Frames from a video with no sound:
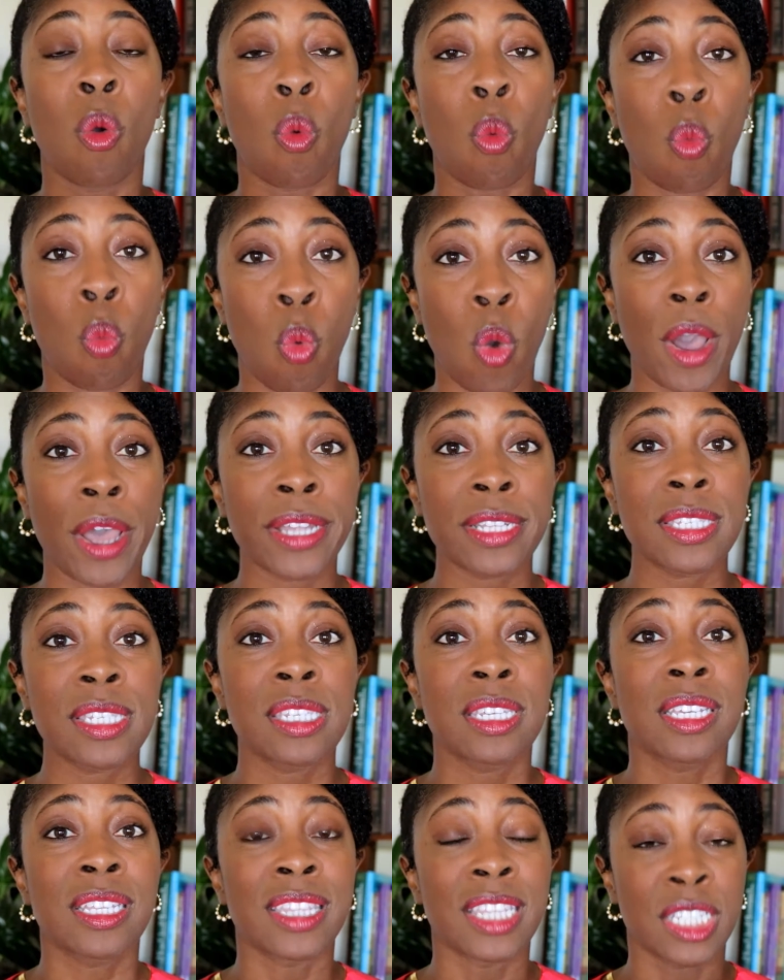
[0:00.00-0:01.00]

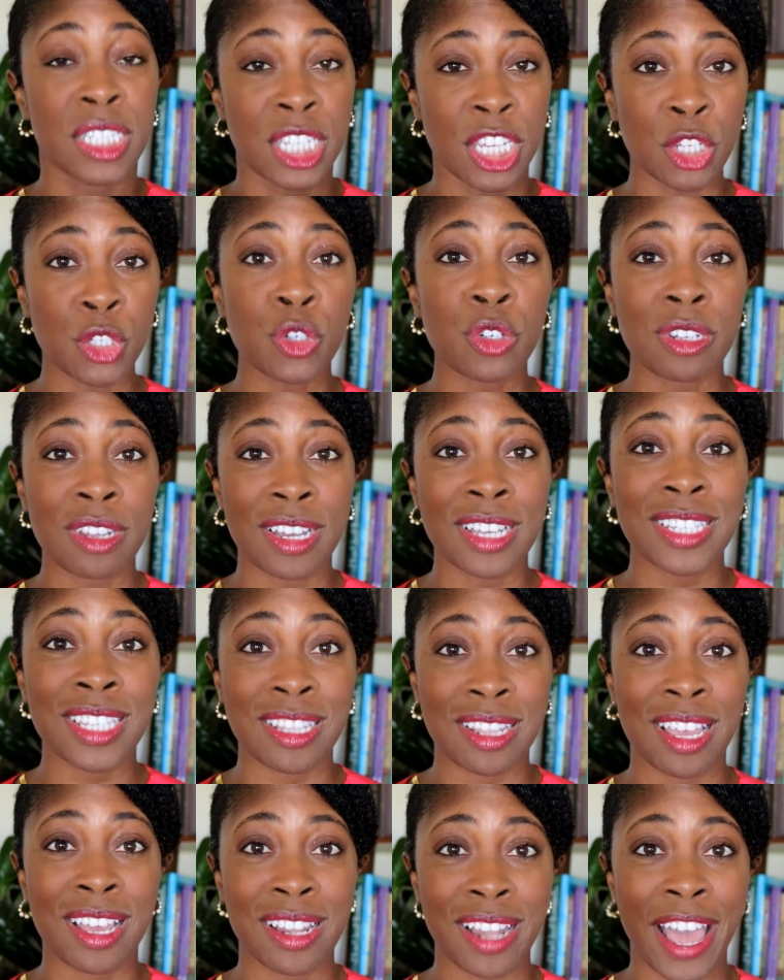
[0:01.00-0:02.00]
what the teacher does
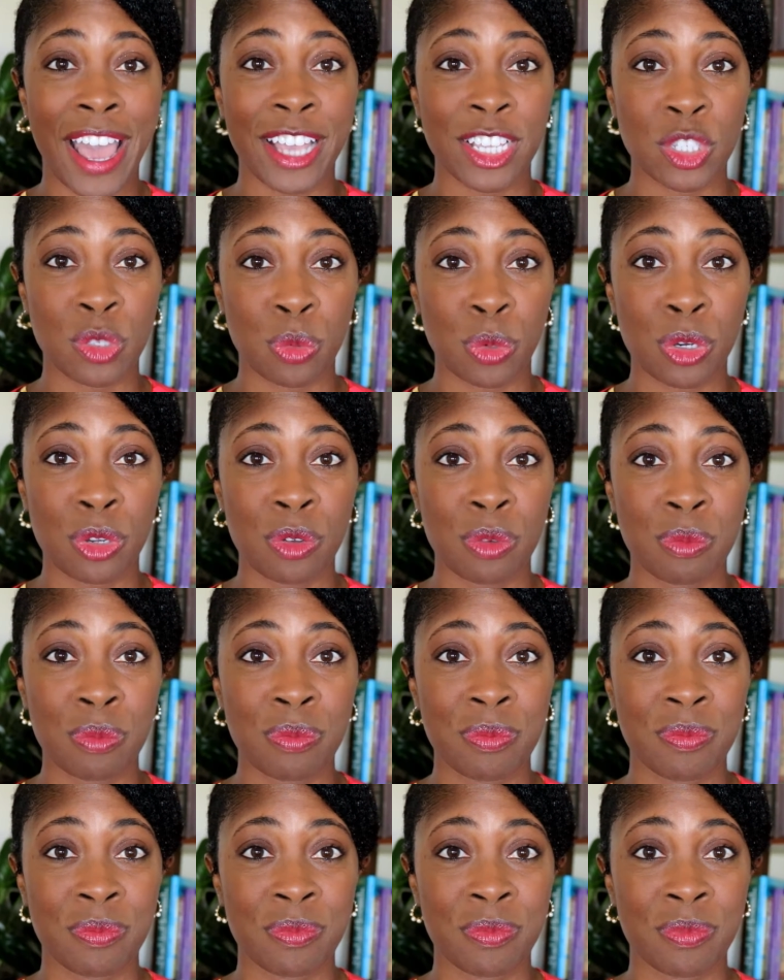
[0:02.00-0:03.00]
in the
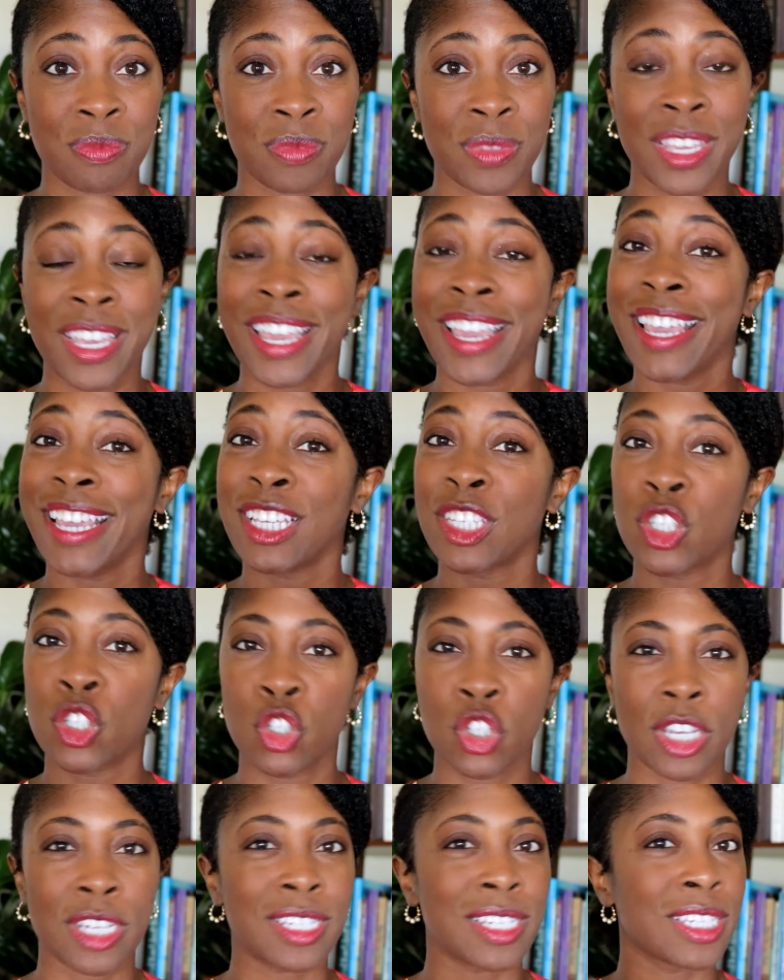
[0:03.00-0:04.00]
classroom is
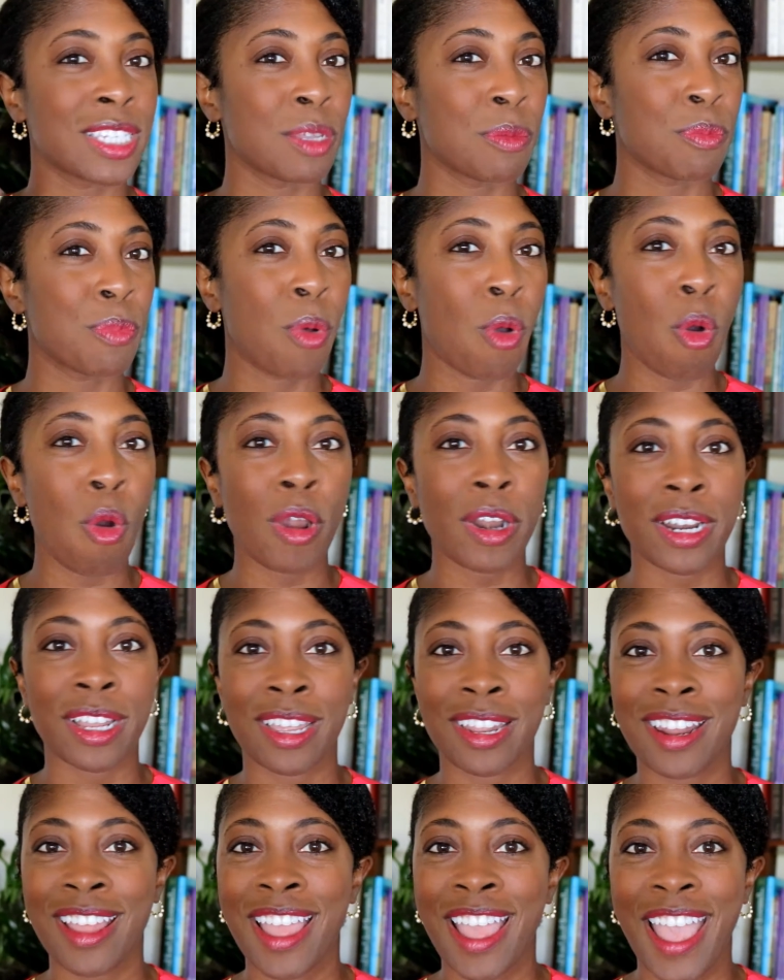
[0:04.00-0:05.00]
just as
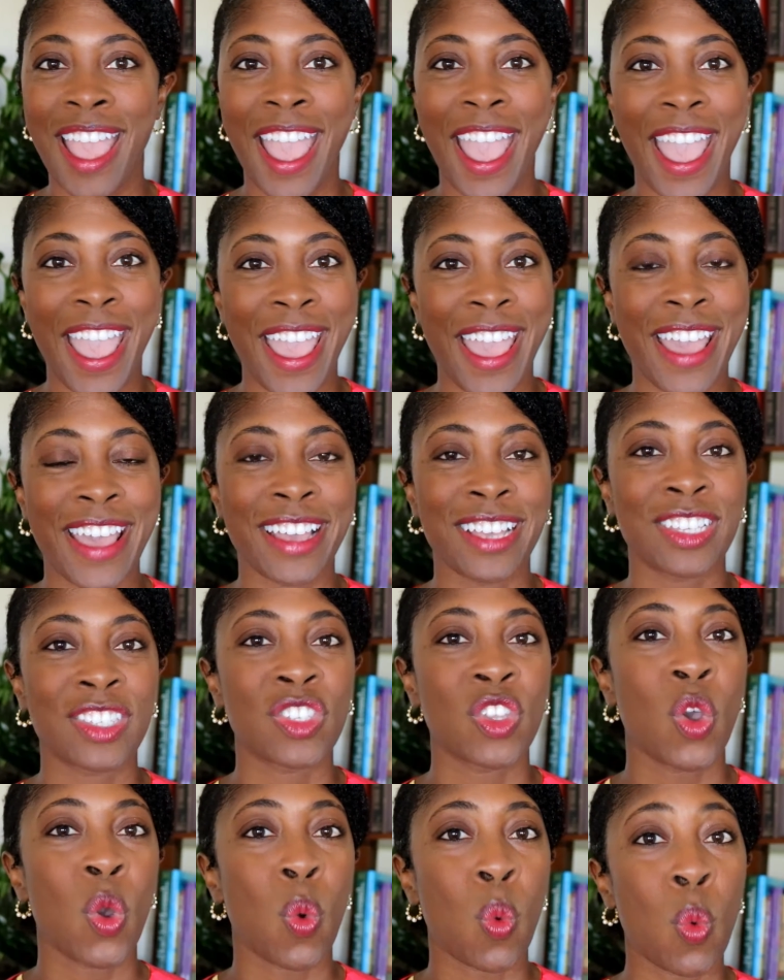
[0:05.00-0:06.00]
important
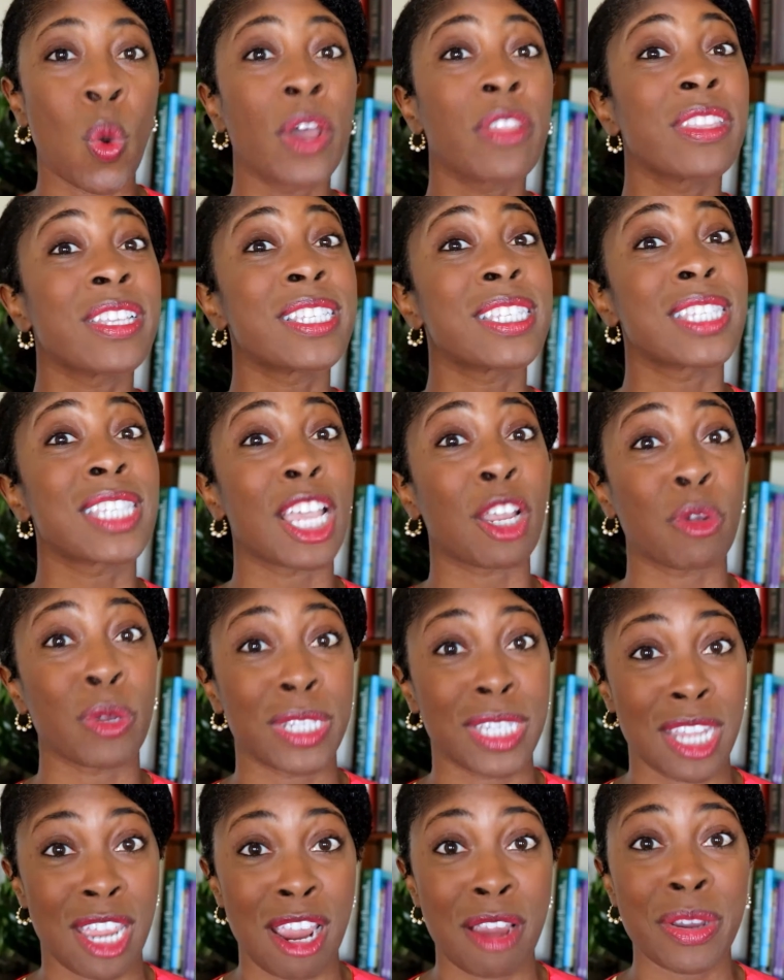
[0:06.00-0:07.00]
as what the
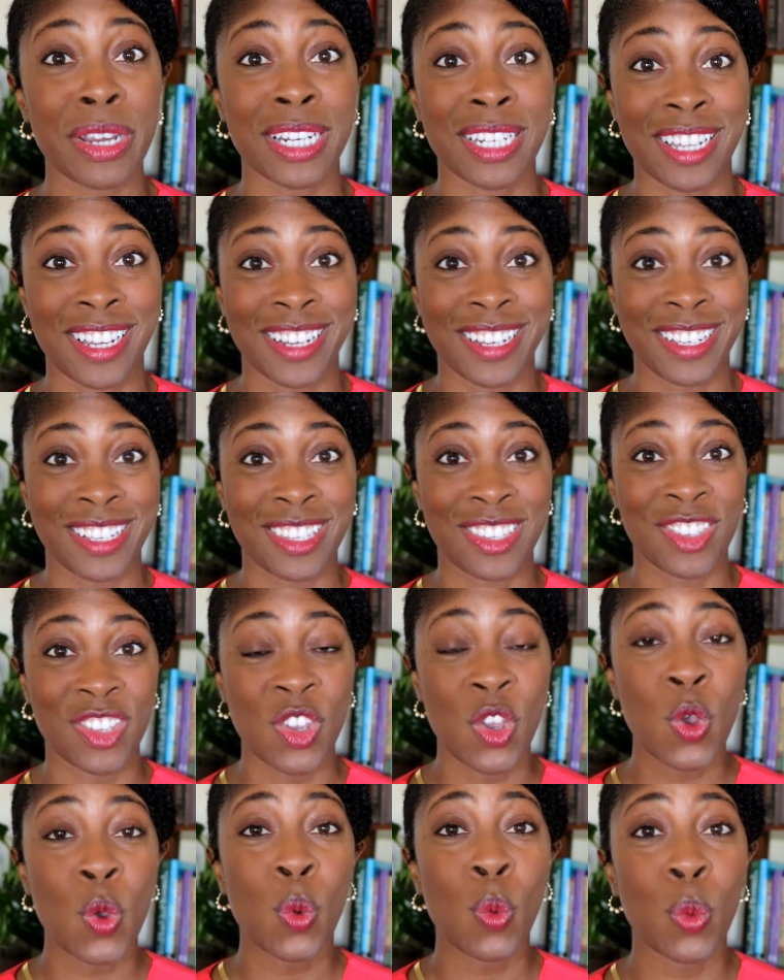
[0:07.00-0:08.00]
secretary does
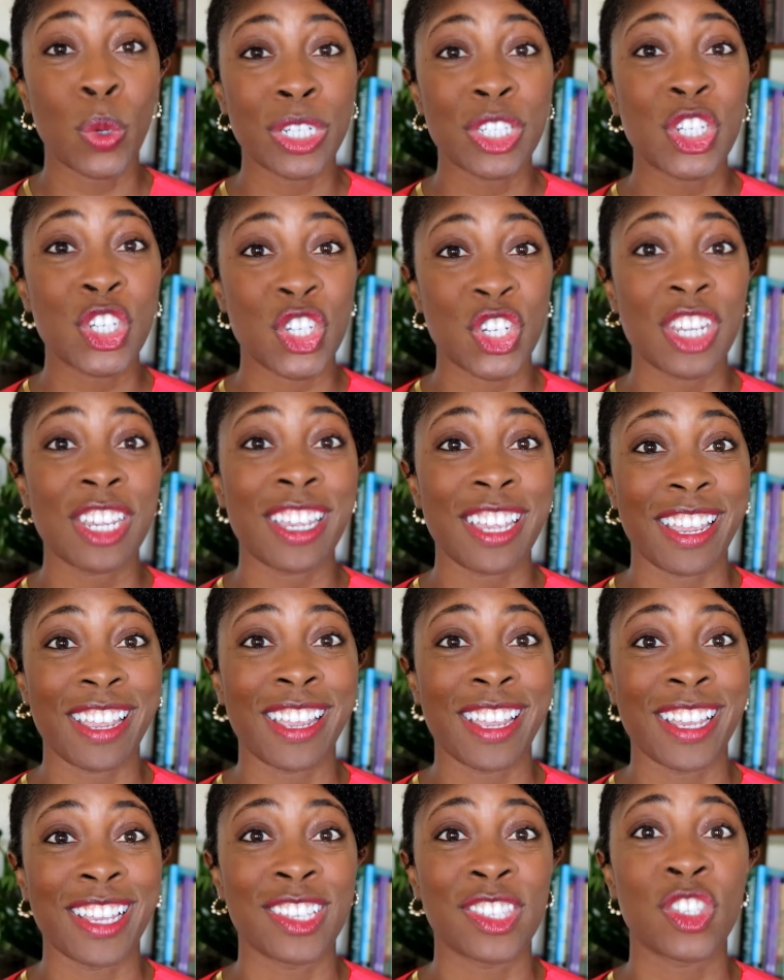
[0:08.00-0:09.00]
when she
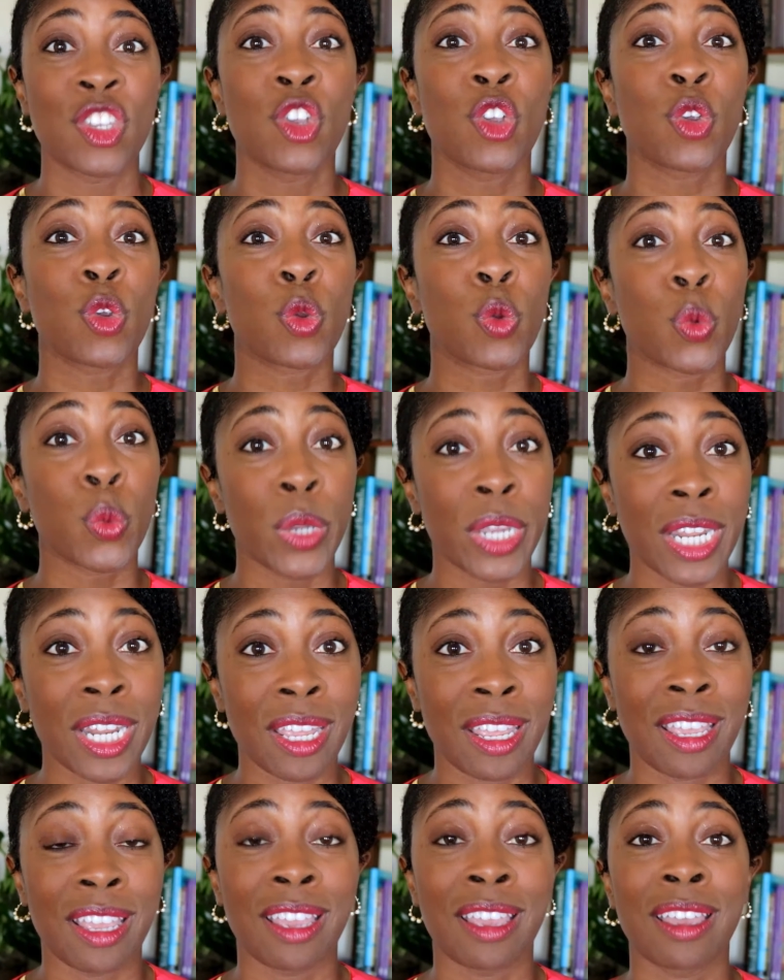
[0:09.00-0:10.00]
is
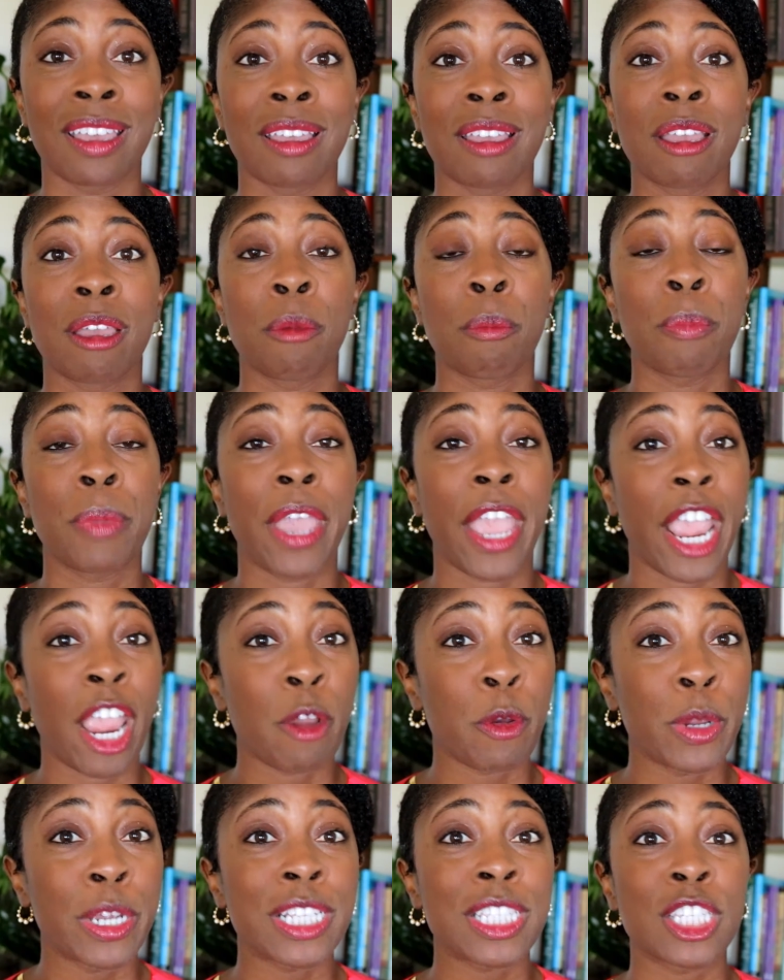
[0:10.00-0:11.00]
greeting
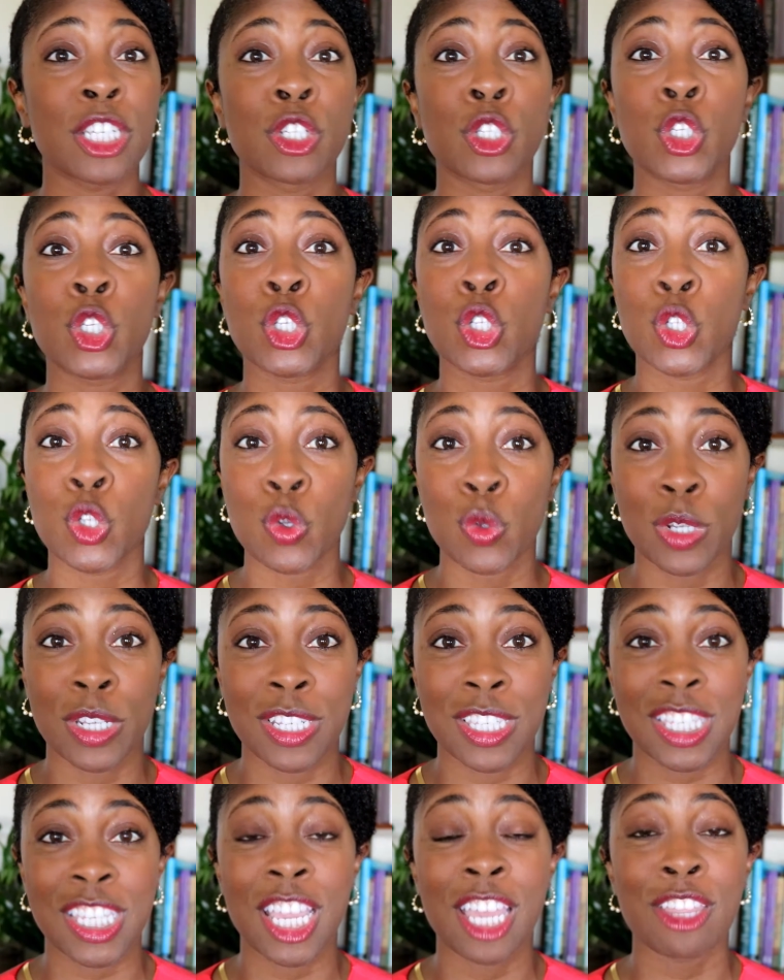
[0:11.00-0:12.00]
parents and
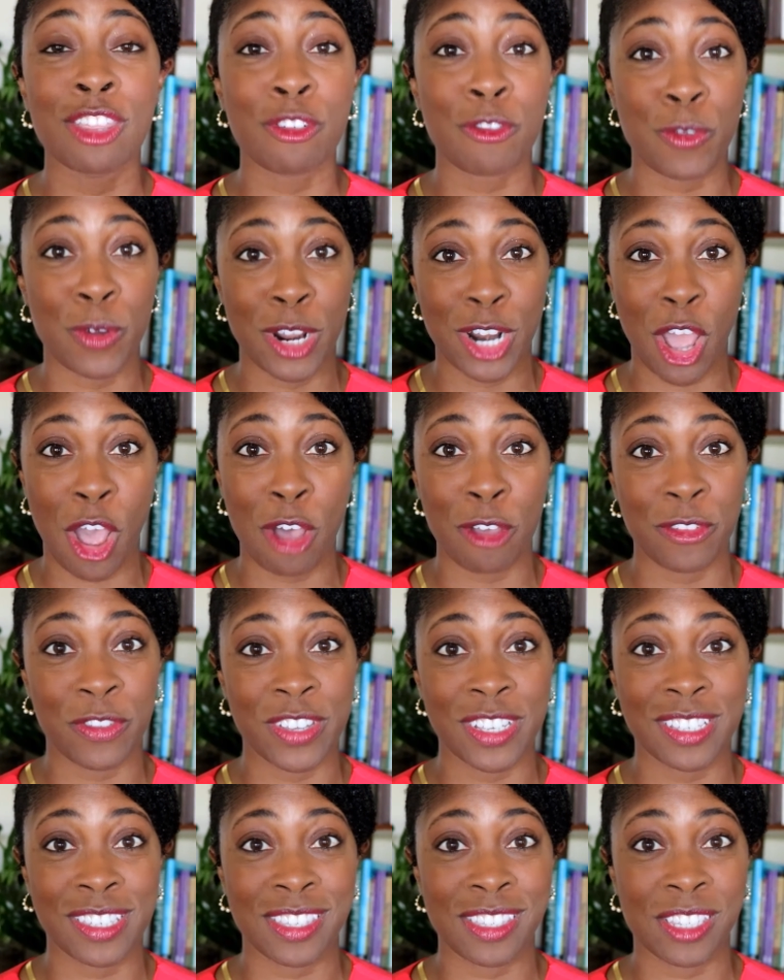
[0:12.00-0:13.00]
students in the front
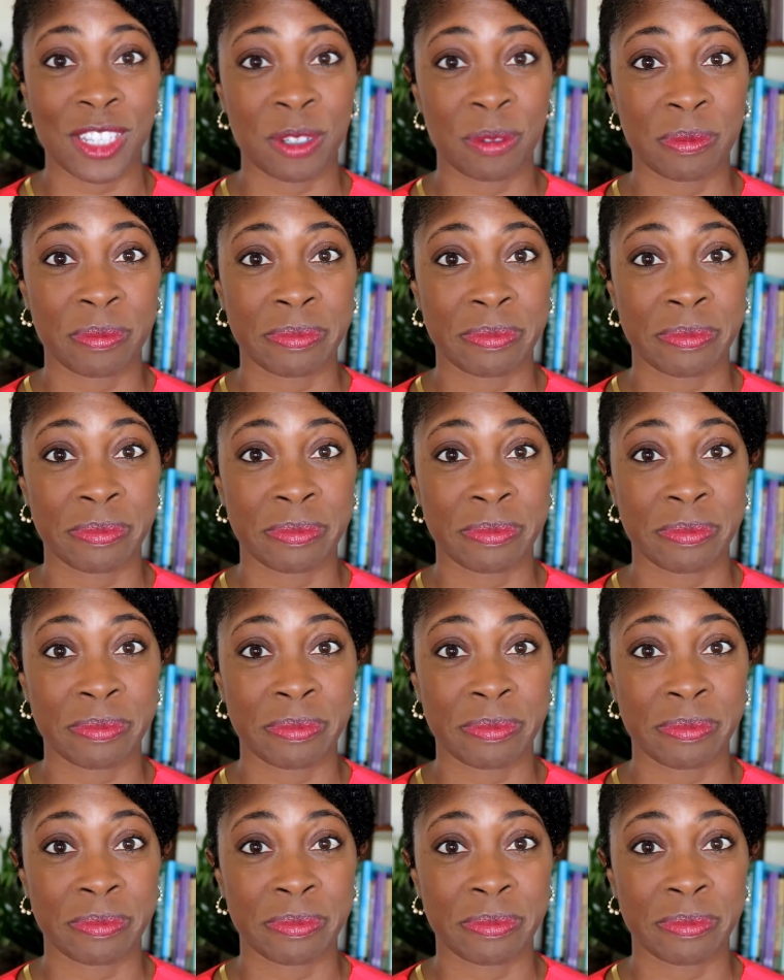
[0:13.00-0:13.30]
office.